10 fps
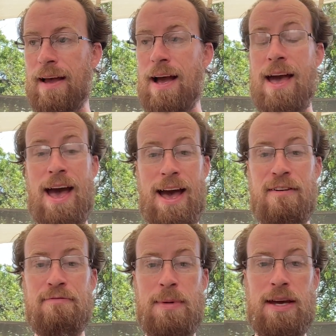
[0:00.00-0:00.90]
I
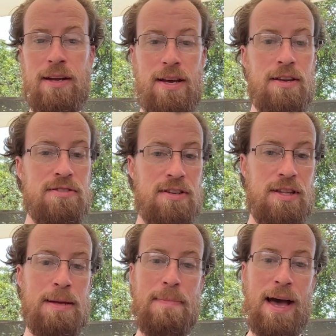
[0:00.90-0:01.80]
have made inks
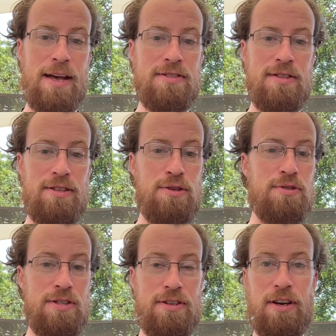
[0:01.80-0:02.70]
in the past that
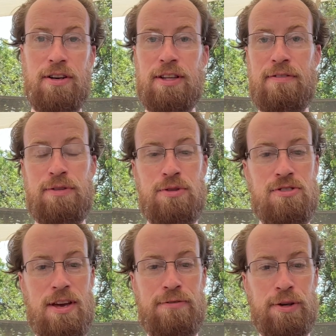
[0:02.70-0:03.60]
use entirely
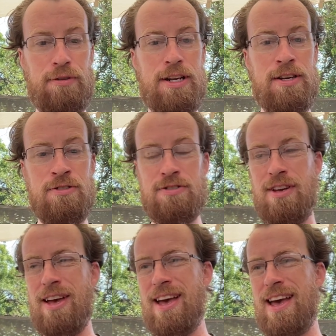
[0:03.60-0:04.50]
food-safe ingredients,
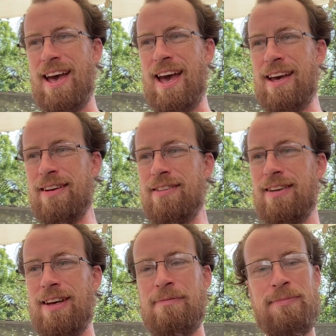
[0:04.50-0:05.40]
and
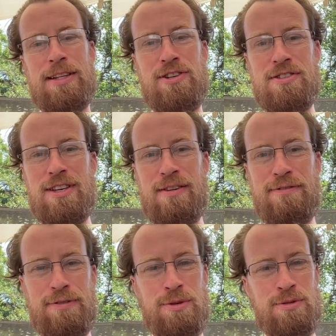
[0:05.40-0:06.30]
just like
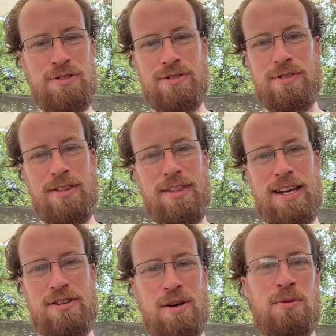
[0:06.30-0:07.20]
foods,
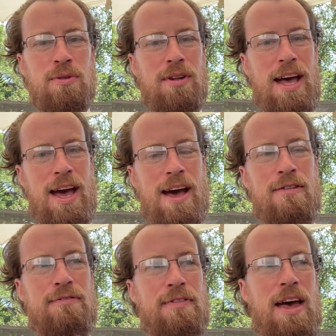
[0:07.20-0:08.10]
they don't have